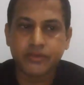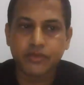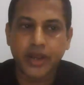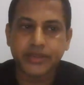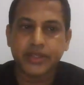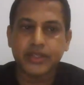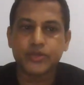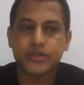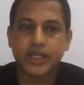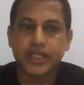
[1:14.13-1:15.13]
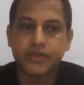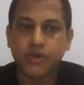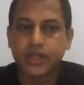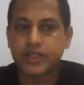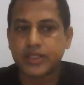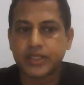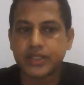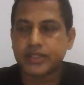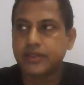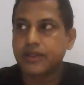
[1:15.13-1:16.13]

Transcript: why they use healthy volunteers.